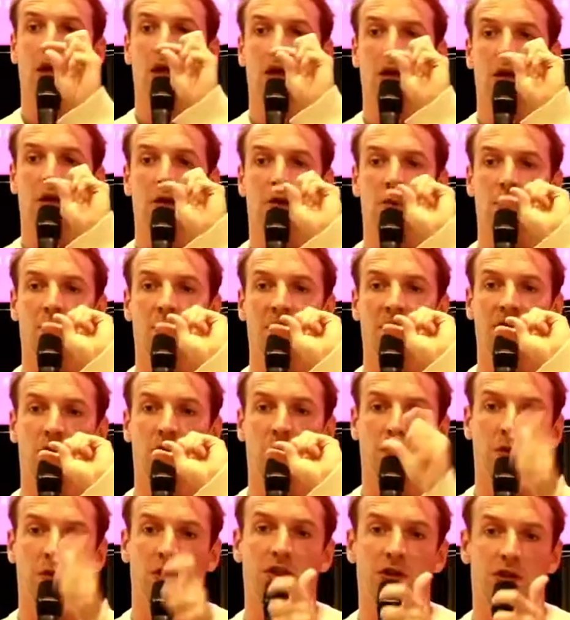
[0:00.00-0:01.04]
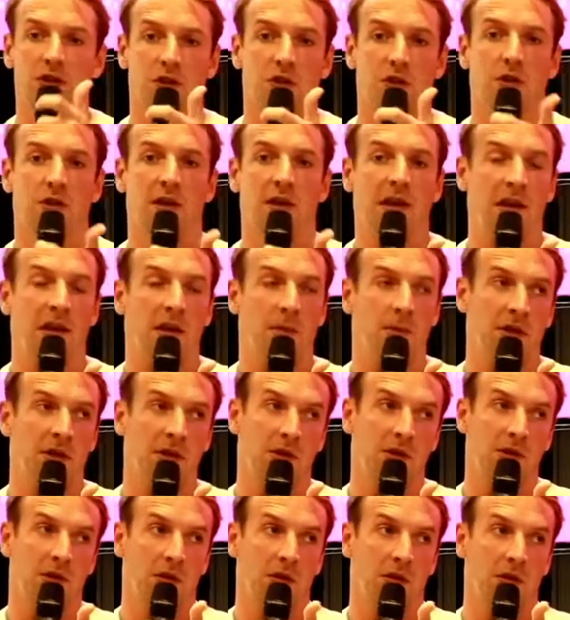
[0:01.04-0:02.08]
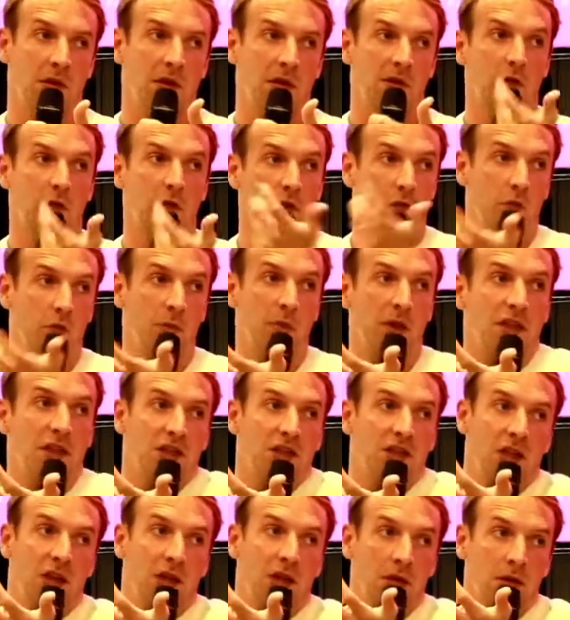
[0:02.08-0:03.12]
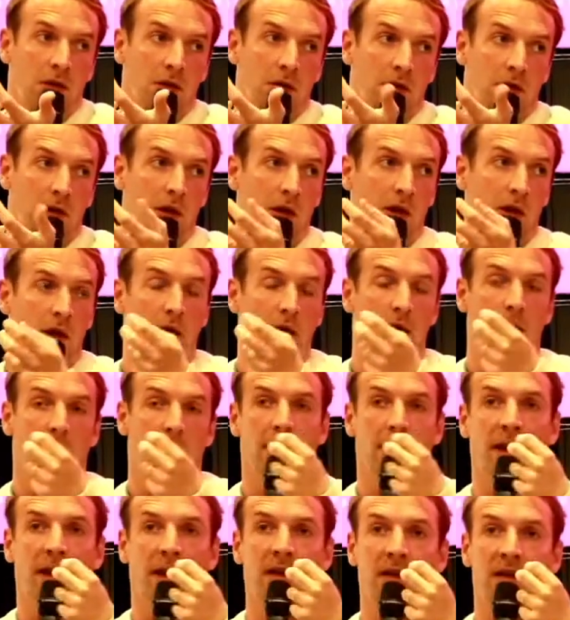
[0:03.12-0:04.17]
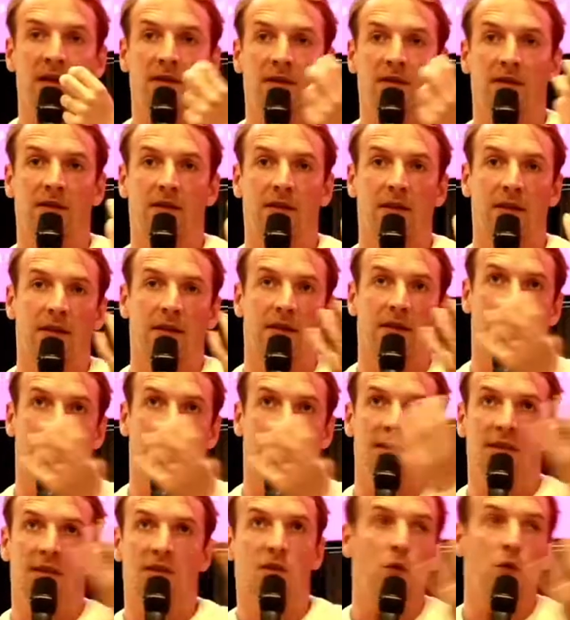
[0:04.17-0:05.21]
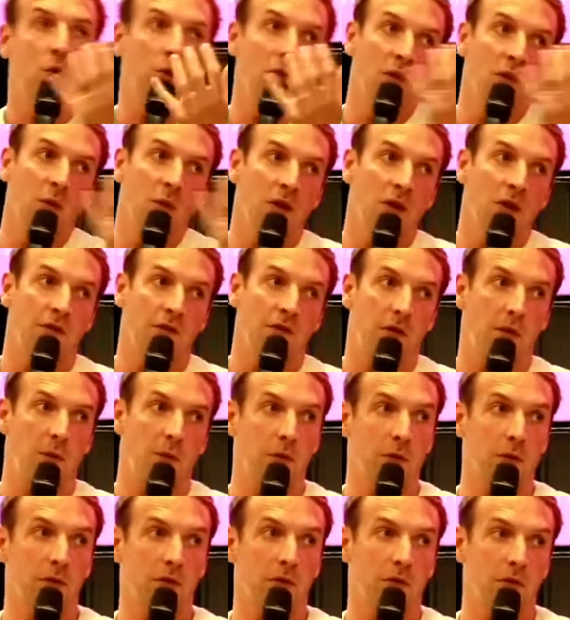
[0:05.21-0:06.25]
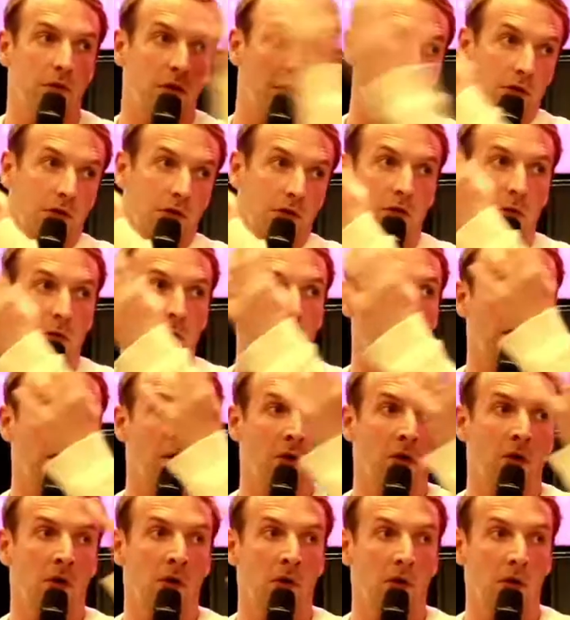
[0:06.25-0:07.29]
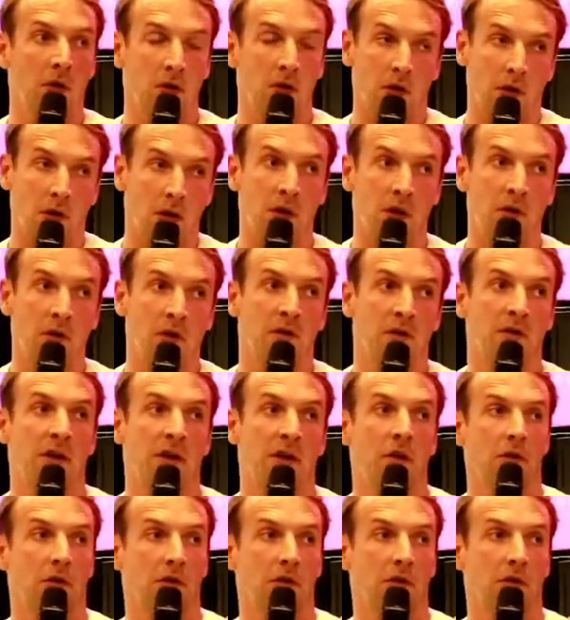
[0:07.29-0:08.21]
we switch the dynamic of the supply chain, and it's a win-win for both the customer and the seller.